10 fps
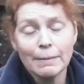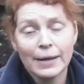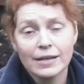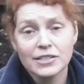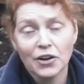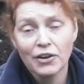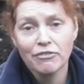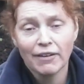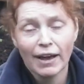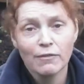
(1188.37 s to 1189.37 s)
because I
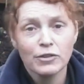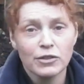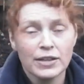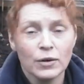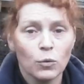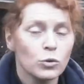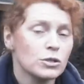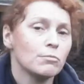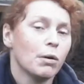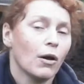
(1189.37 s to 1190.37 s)
found that the
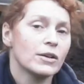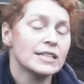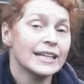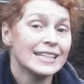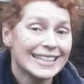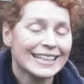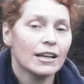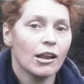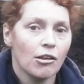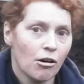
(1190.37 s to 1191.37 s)
autumn planting
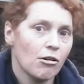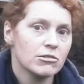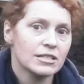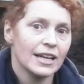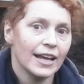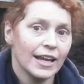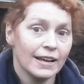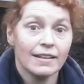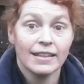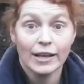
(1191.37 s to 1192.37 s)
didn't last
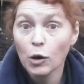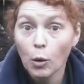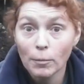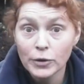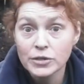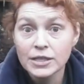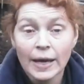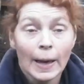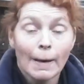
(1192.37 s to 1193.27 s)
in the allotment.